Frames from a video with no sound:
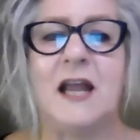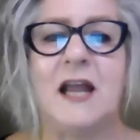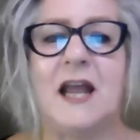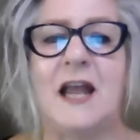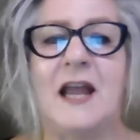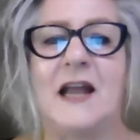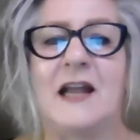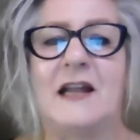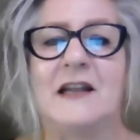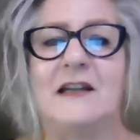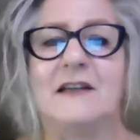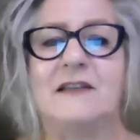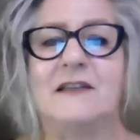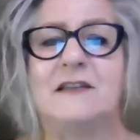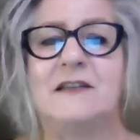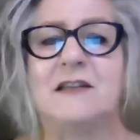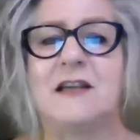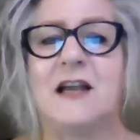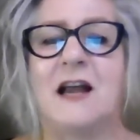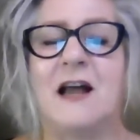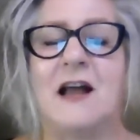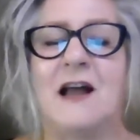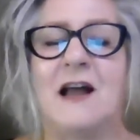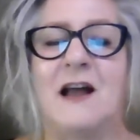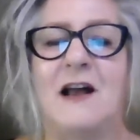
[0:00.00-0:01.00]
And
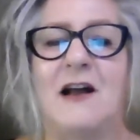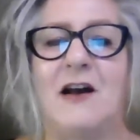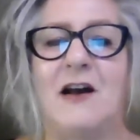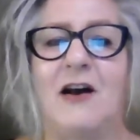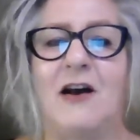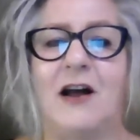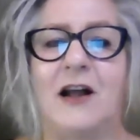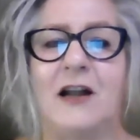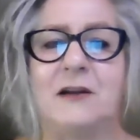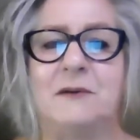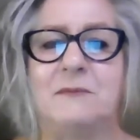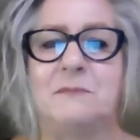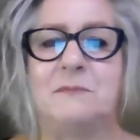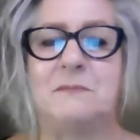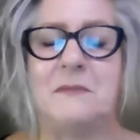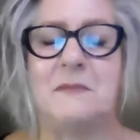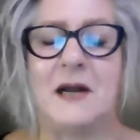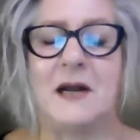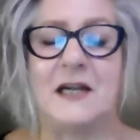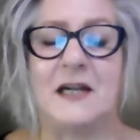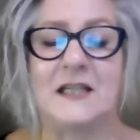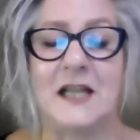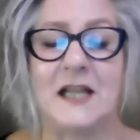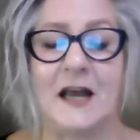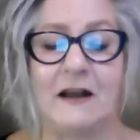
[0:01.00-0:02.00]
on
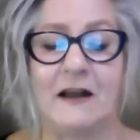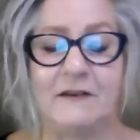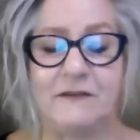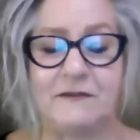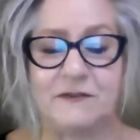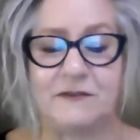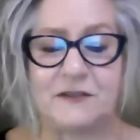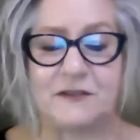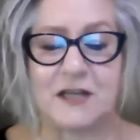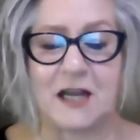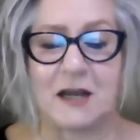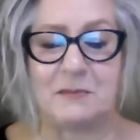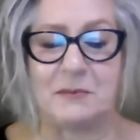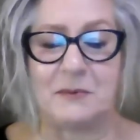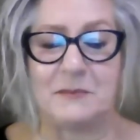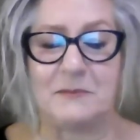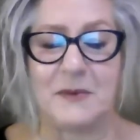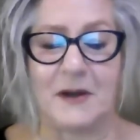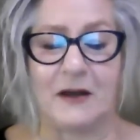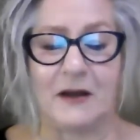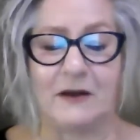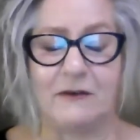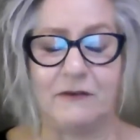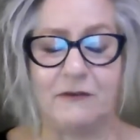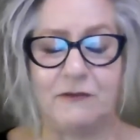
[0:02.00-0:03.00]
my left, up
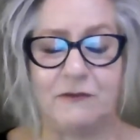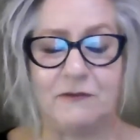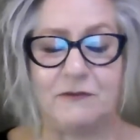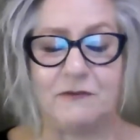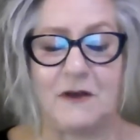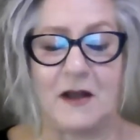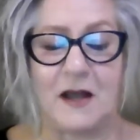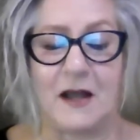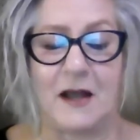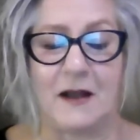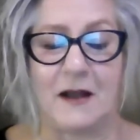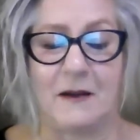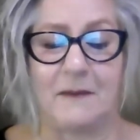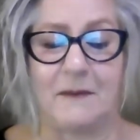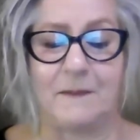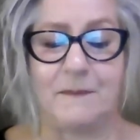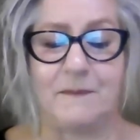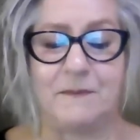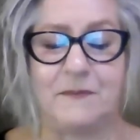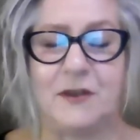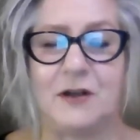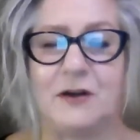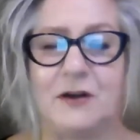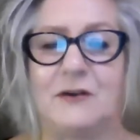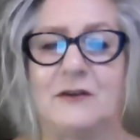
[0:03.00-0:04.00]
above,
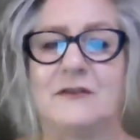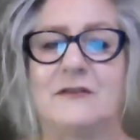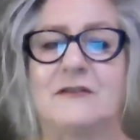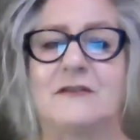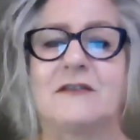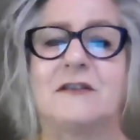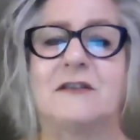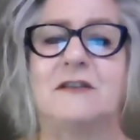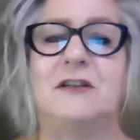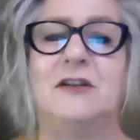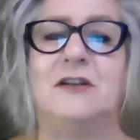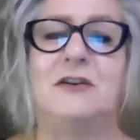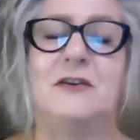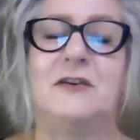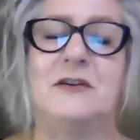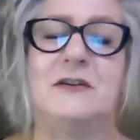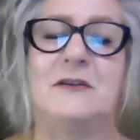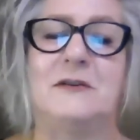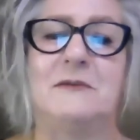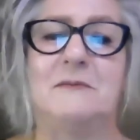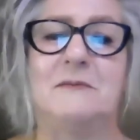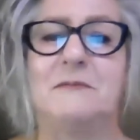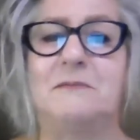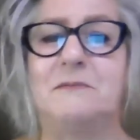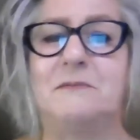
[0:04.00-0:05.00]
there's
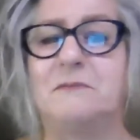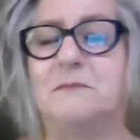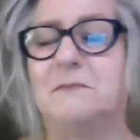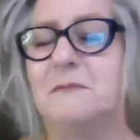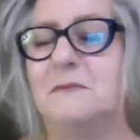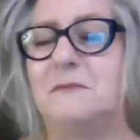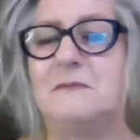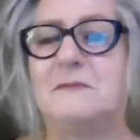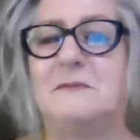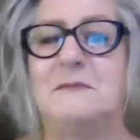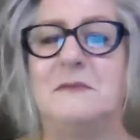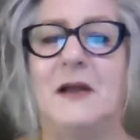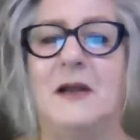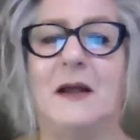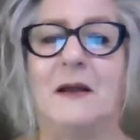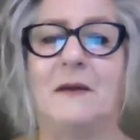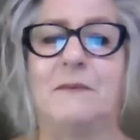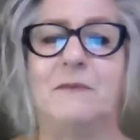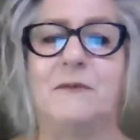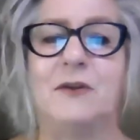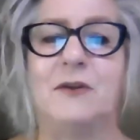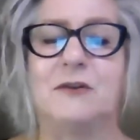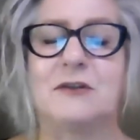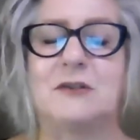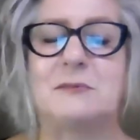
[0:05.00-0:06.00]

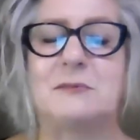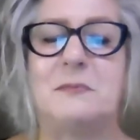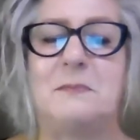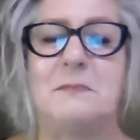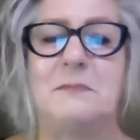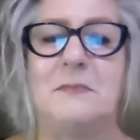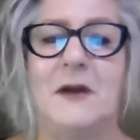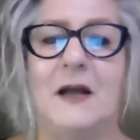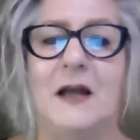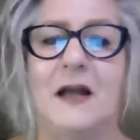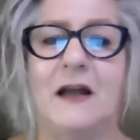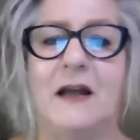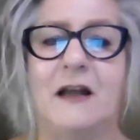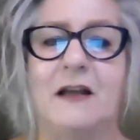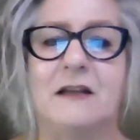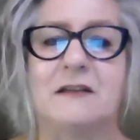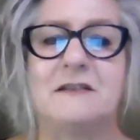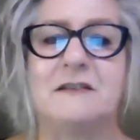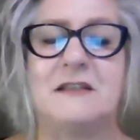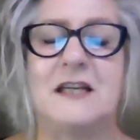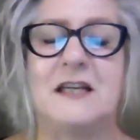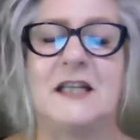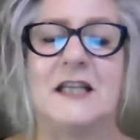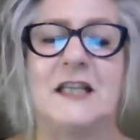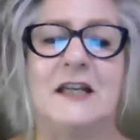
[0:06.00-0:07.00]
a
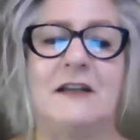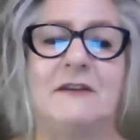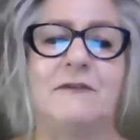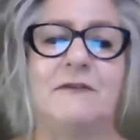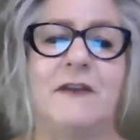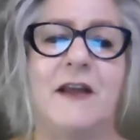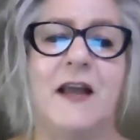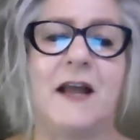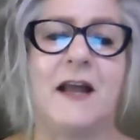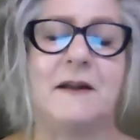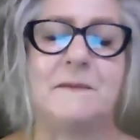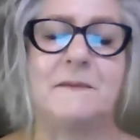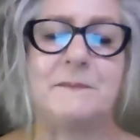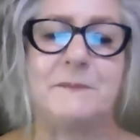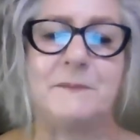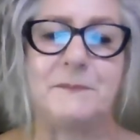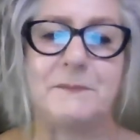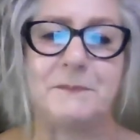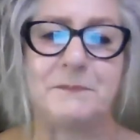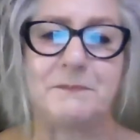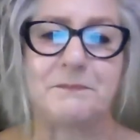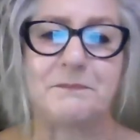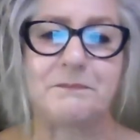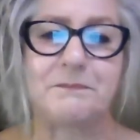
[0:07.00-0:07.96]
ceiling fan.